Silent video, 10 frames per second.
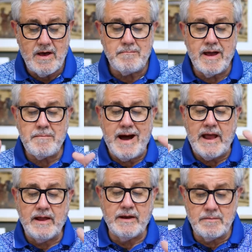May
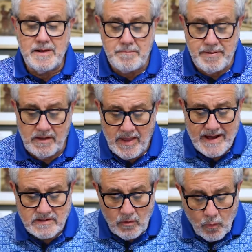my enemy be
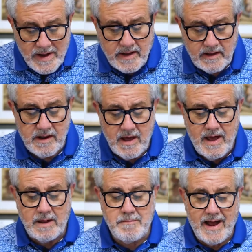like the wicked
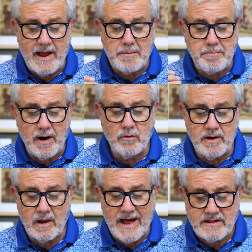and my
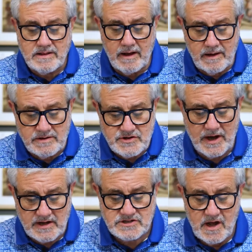opponent like the
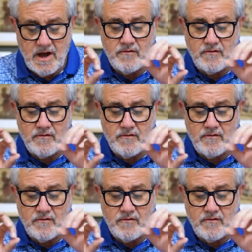unjust.